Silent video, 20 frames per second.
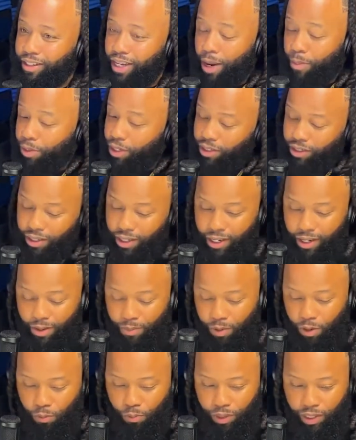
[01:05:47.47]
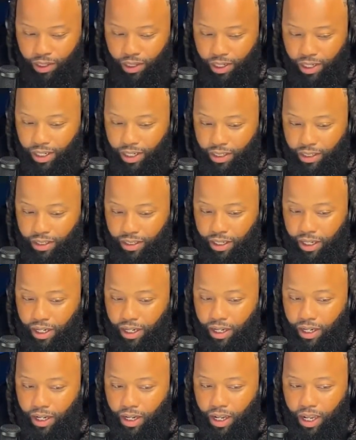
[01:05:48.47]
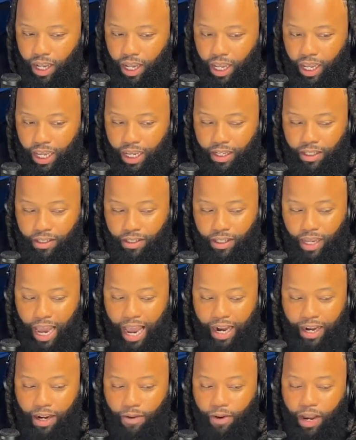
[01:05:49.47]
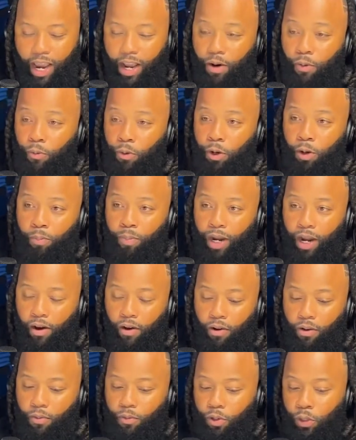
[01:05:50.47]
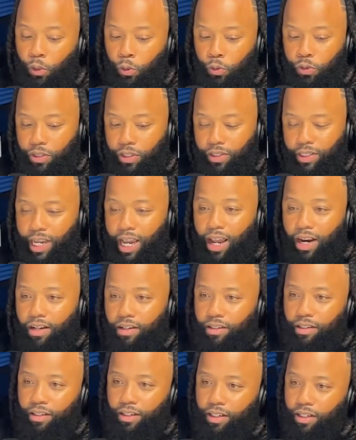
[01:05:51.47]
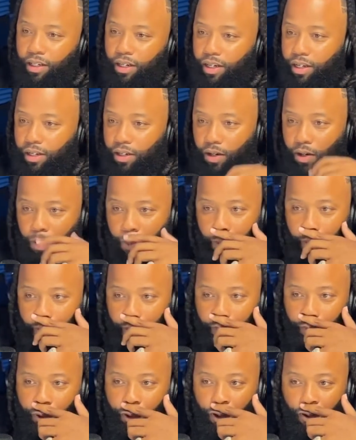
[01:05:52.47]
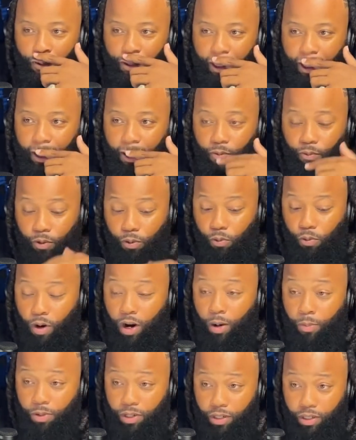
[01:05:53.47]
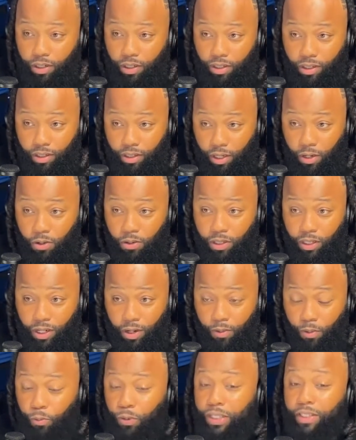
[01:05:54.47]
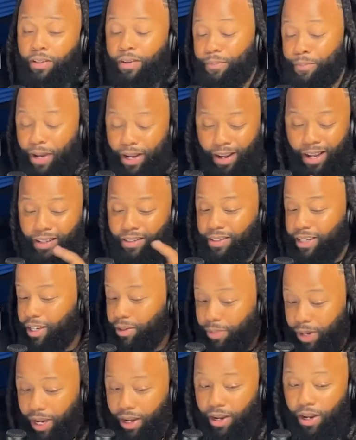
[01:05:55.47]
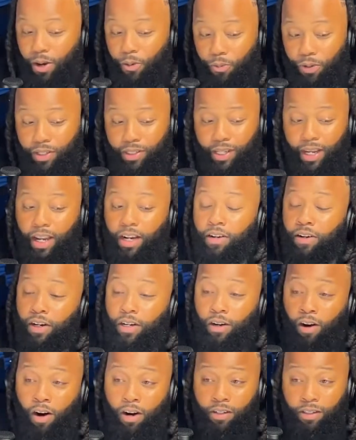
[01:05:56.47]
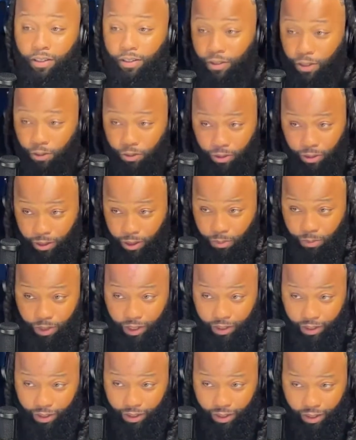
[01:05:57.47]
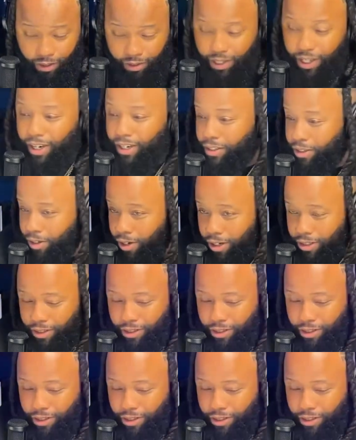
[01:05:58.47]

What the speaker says: I'm going to just say it, bro, because I never had to worry about losing talent to inlet. You know what I'm saying? When Robert chose to come, I take it back. When Taylor and Carson chose to come to inlet, shout out to Carson.